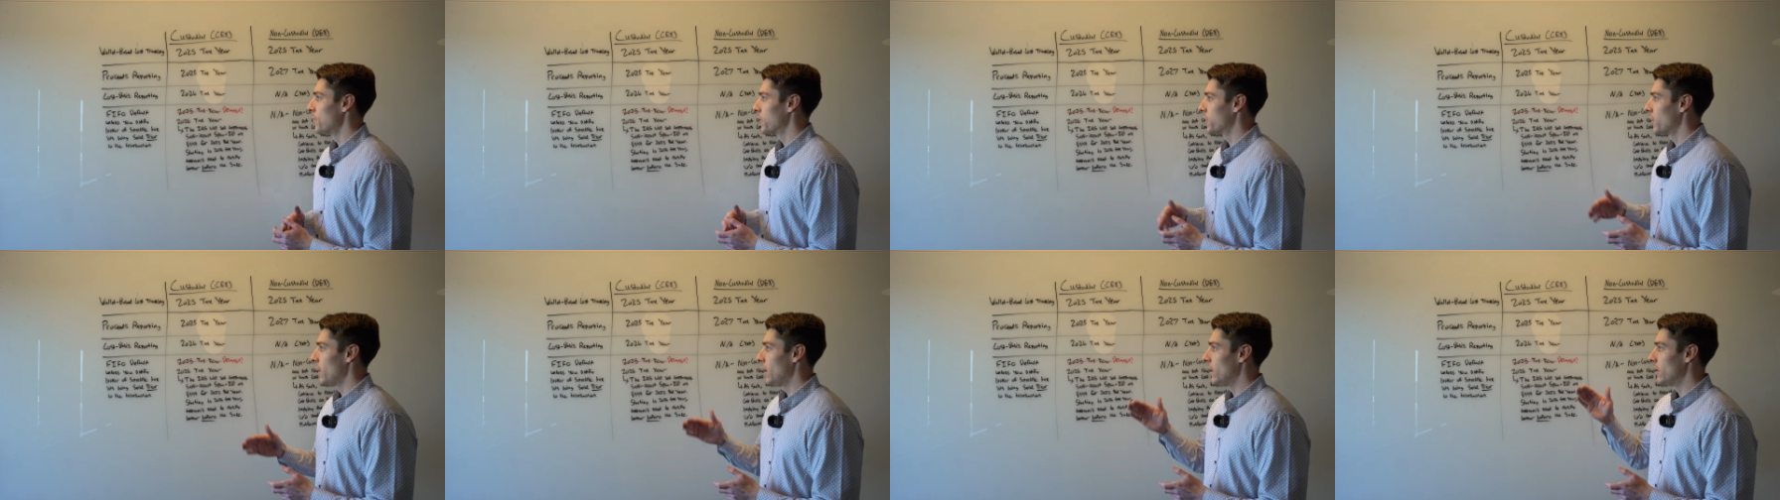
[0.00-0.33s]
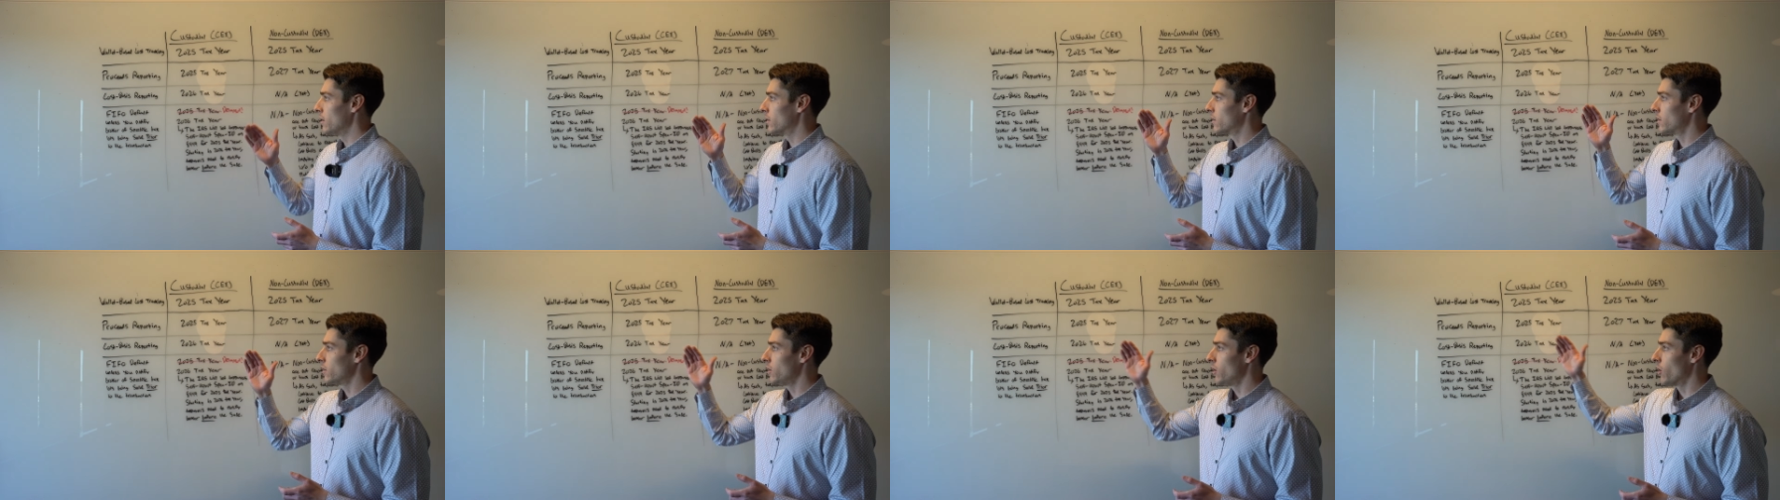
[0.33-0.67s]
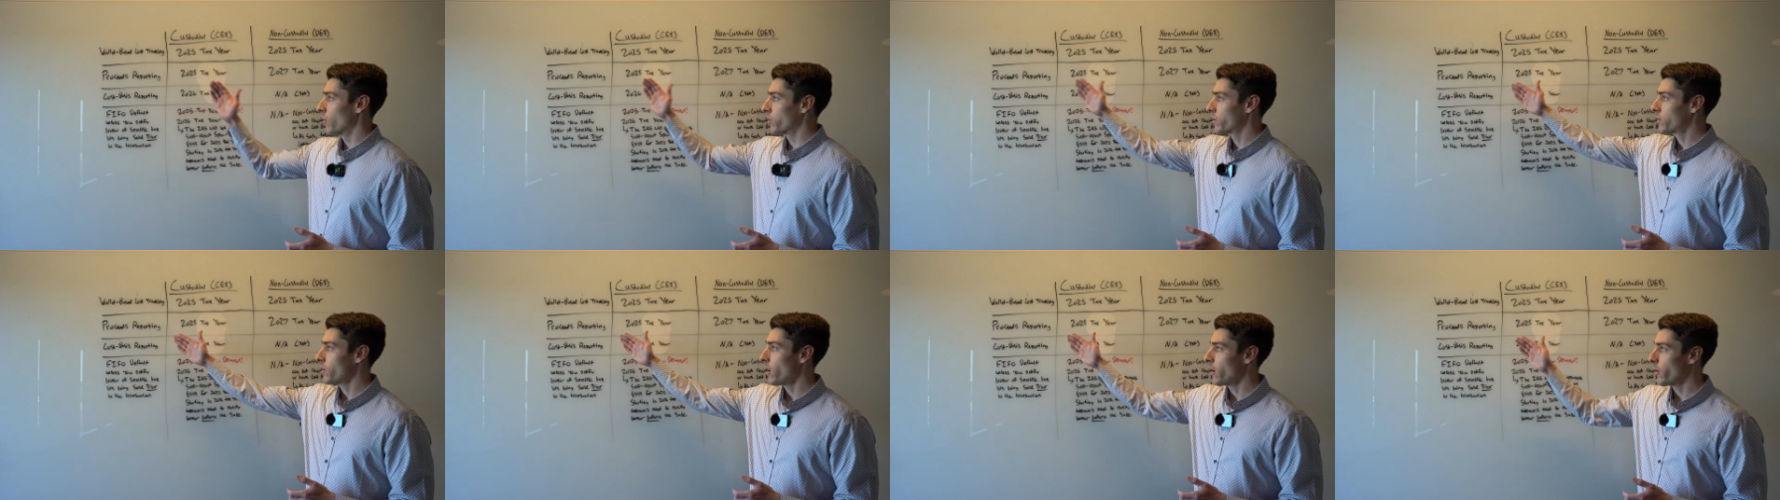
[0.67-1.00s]
is
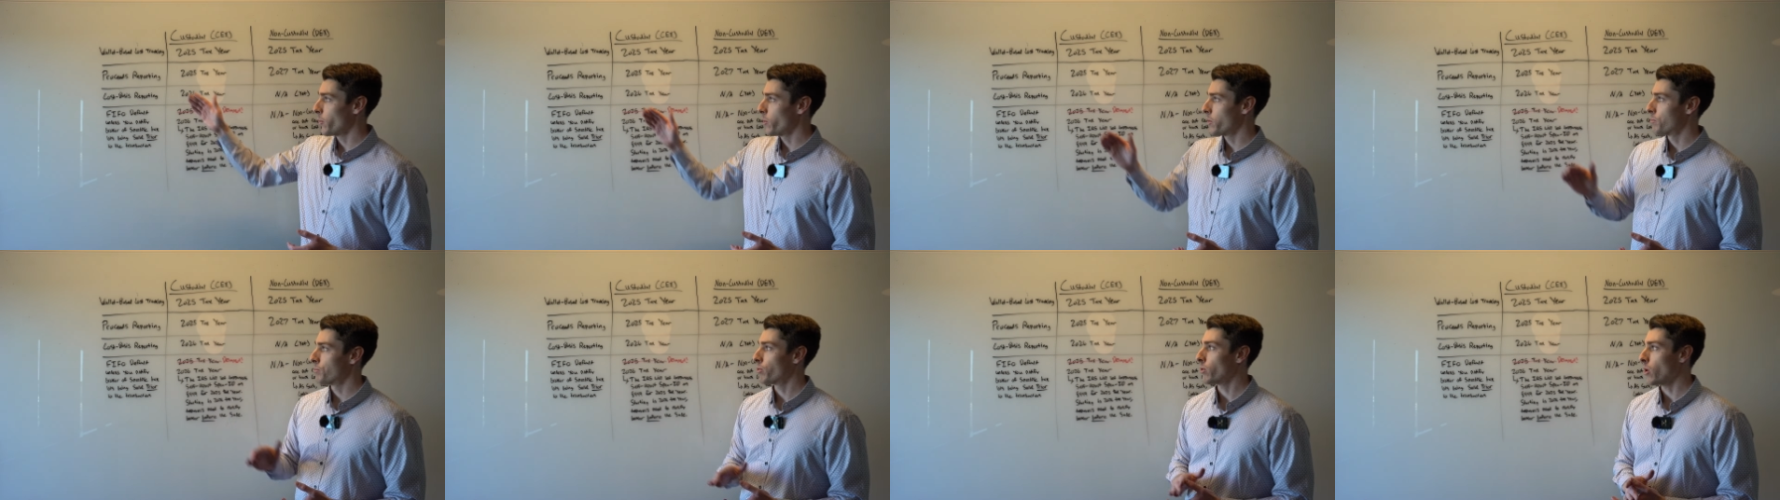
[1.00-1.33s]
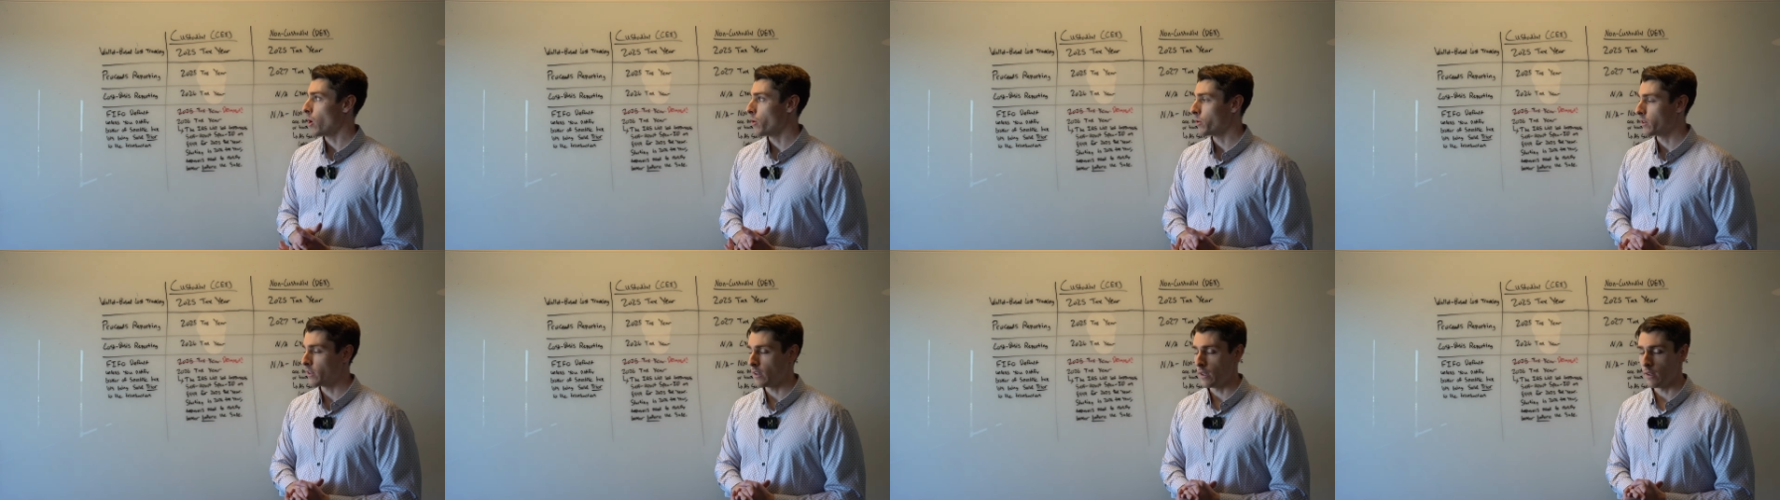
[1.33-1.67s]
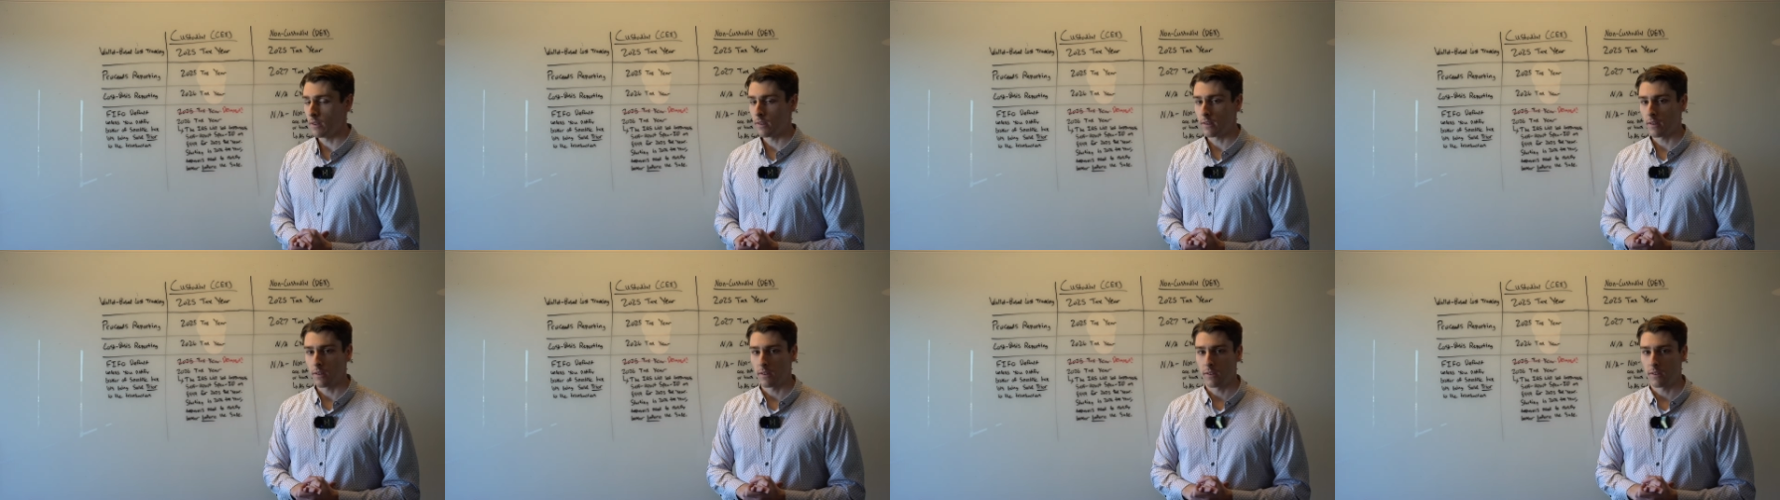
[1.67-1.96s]
starting with proceeds.